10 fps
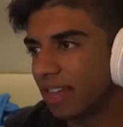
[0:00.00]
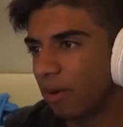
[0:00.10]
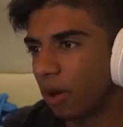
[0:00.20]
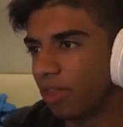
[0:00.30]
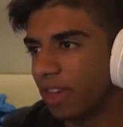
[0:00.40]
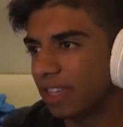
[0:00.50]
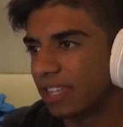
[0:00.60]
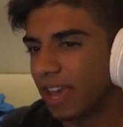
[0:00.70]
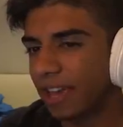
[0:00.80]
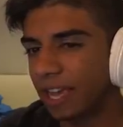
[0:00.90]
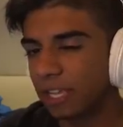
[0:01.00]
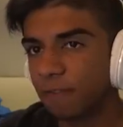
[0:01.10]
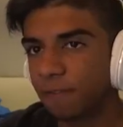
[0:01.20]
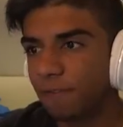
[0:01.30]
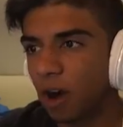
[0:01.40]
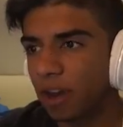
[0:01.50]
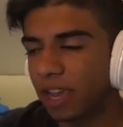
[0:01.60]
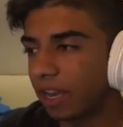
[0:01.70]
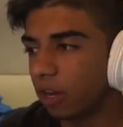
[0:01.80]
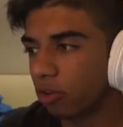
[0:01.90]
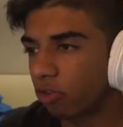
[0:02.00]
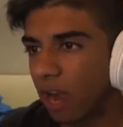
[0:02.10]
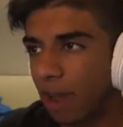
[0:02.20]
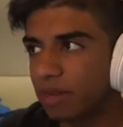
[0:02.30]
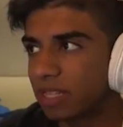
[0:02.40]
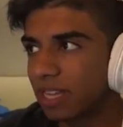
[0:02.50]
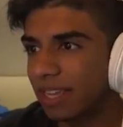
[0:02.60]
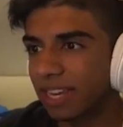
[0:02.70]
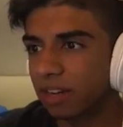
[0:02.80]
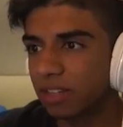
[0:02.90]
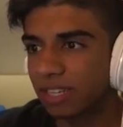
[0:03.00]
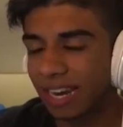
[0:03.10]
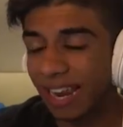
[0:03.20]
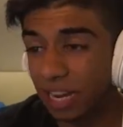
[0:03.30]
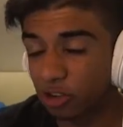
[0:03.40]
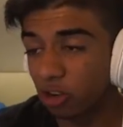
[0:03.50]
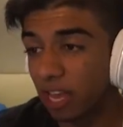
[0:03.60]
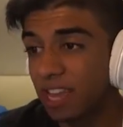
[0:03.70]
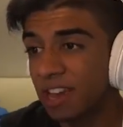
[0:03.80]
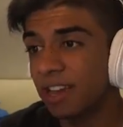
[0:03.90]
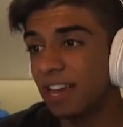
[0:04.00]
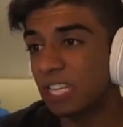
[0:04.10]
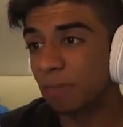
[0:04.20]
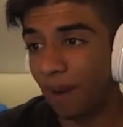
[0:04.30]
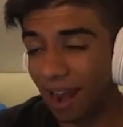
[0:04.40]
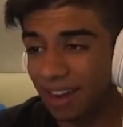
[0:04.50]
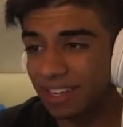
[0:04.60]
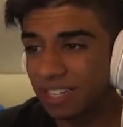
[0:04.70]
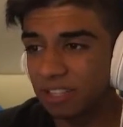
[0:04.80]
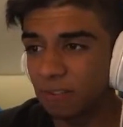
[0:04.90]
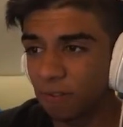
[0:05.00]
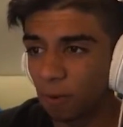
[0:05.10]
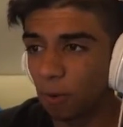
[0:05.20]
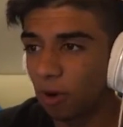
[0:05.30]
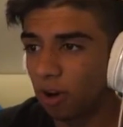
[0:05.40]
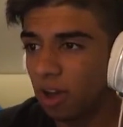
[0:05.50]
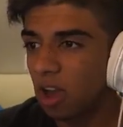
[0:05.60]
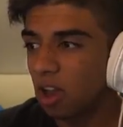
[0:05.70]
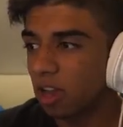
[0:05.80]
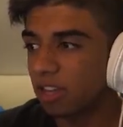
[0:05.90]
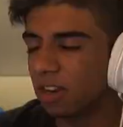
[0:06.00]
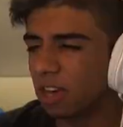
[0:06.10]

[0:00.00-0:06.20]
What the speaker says: tell you what, this thing is fucking gripped. This thing does literally, it's planted to the floor like